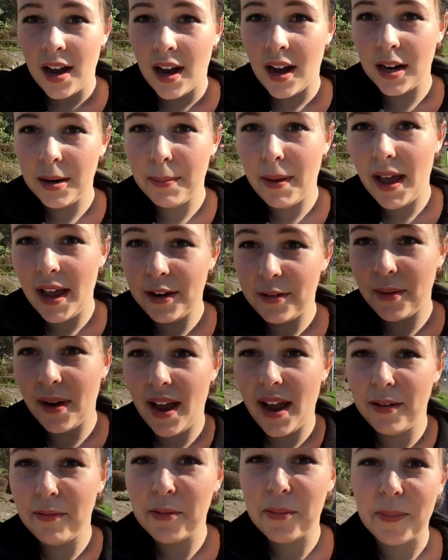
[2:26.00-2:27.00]
On a bike
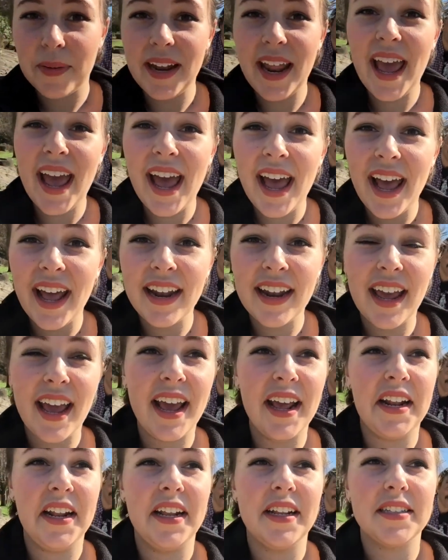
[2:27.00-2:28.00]
ride with my dad,
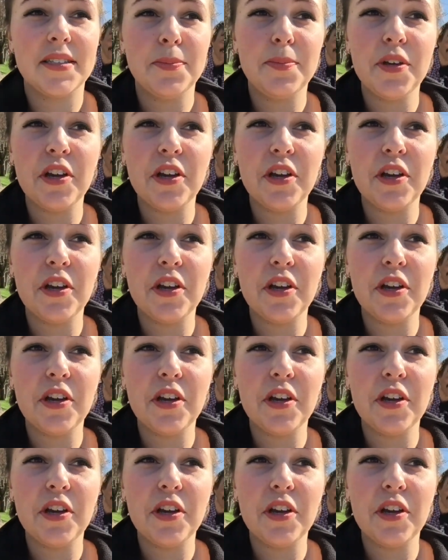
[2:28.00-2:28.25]
and it's